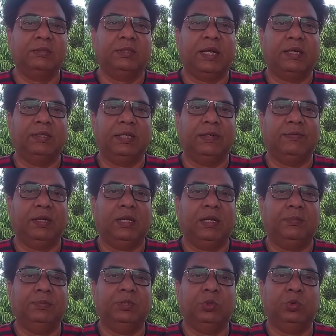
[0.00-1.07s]
that
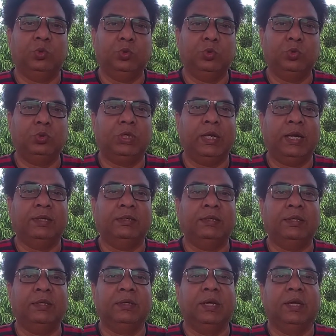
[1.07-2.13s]
developed, the root
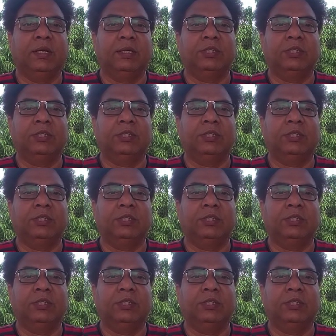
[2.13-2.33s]
and the